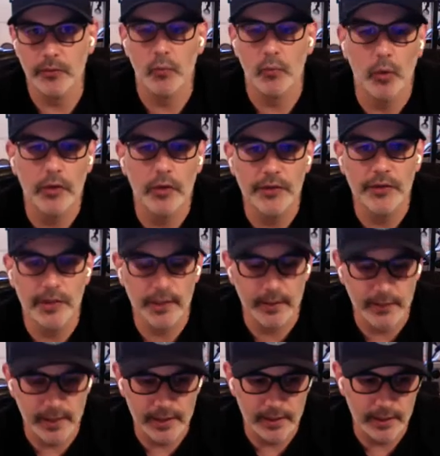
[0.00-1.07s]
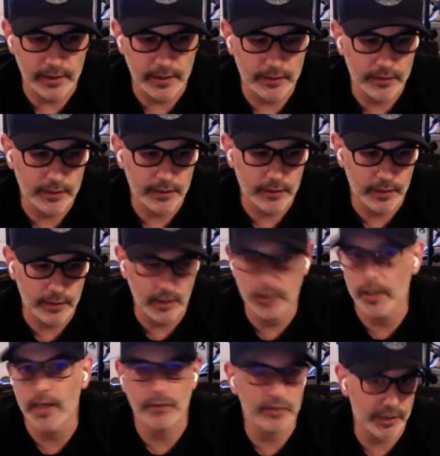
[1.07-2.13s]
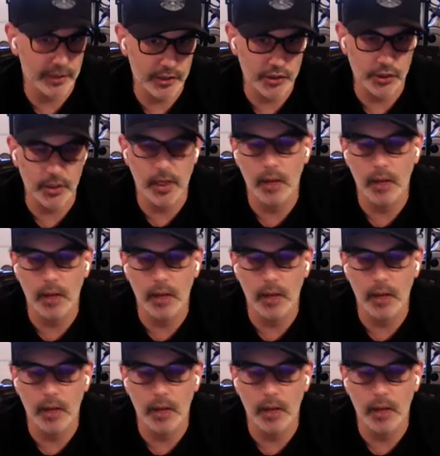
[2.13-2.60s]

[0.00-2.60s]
once again, they get a lot of attention.